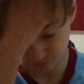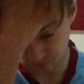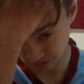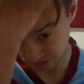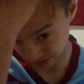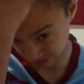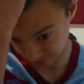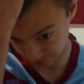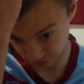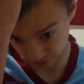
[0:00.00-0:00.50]

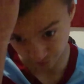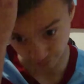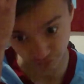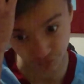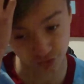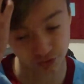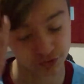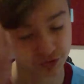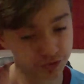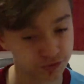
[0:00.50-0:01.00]
came off
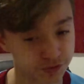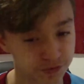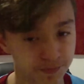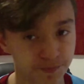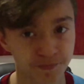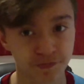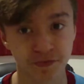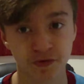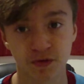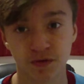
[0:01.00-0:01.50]
because
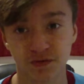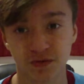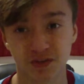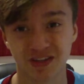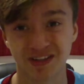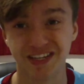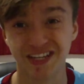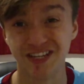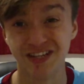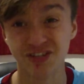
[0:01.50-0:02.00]
of
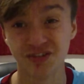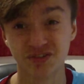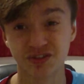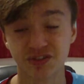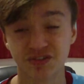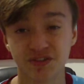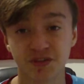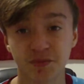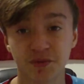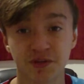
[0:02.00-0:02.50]
like an injury
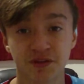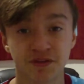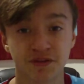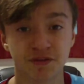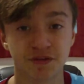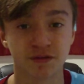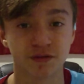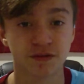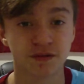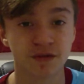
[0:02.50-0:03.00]
or something, I
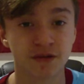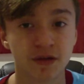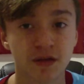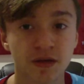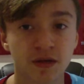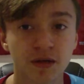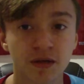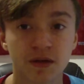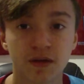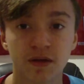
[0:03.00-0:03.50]
don't know.
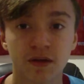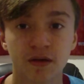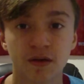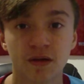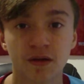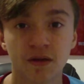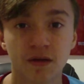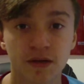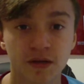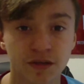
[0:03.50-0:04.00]

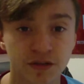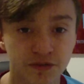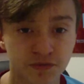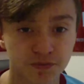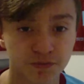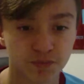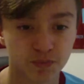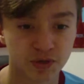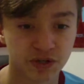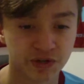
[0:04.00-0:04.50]
He
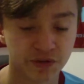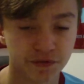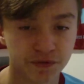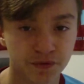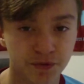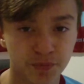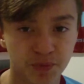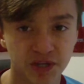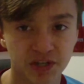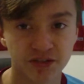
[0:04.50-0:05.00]
just went off
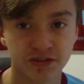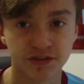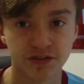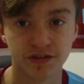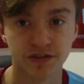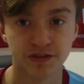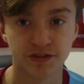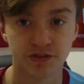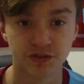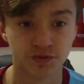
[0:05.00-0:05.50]
the pitch
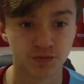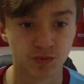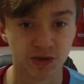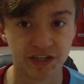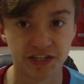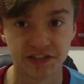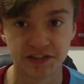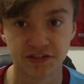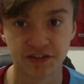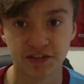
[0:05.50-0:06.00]
and just
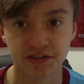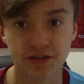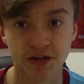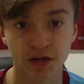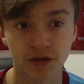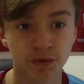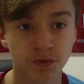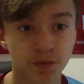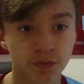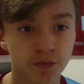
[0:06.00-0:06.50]
went into the
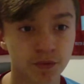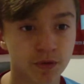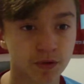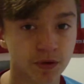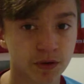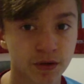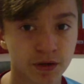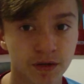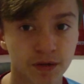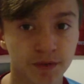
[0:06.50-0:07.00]
tunnel.
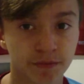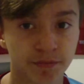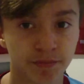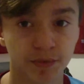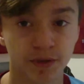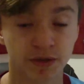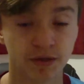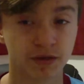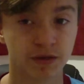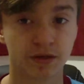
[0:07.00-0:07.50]

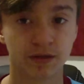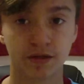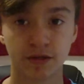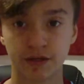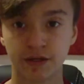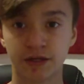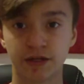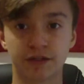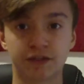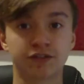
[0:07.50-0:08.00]
But
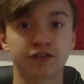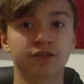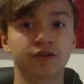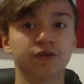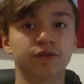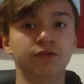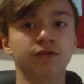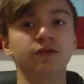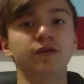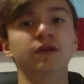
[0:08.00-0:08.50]
yeah,
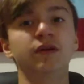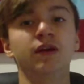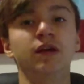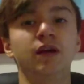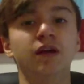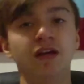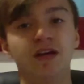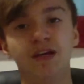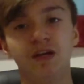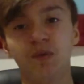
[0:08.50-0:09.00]
so
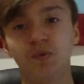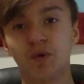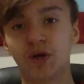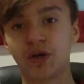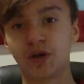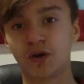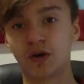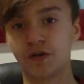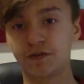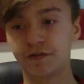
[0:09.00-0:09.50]
he
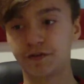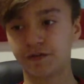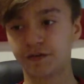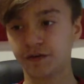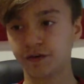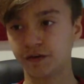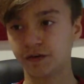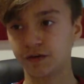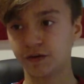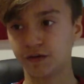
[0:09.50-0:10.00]
went
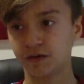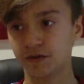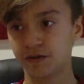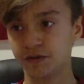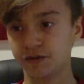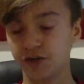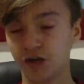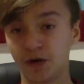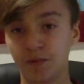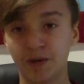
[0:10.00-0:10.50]
off.
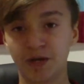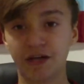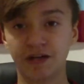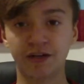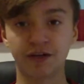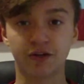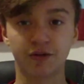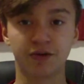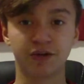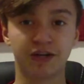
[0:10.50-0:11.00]

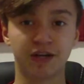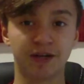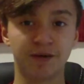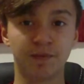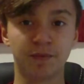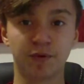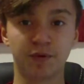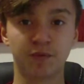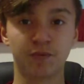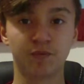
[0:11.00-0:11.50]
Yarmolenko
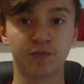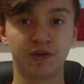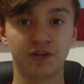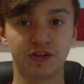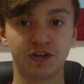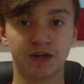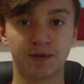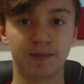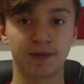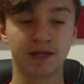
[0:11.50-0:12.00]
came on. When
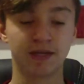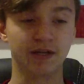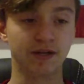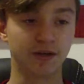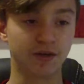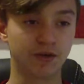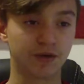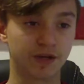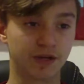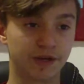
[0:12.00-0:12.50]

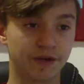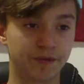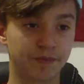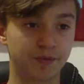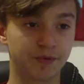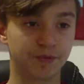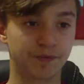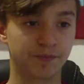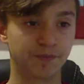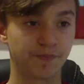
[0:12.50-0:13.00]
Yarmolenko
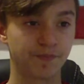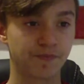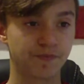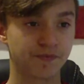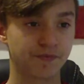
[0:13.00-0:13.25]
came on,